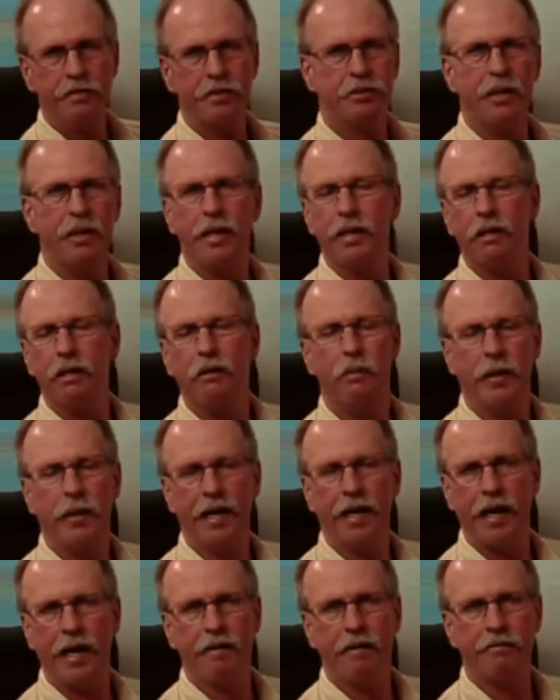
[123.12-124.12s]
triangle we
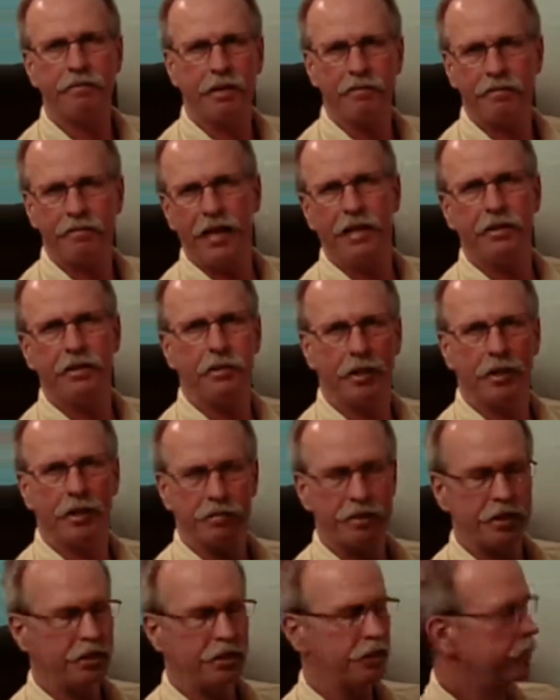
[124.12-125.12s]
have a value
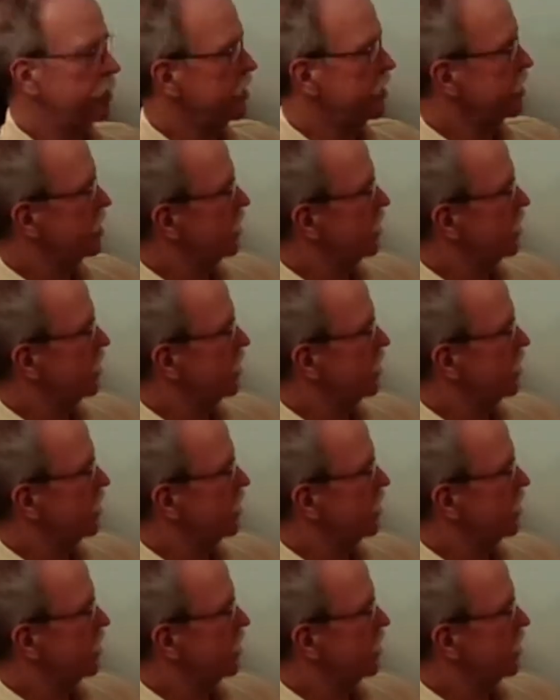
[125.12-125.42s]
given to us,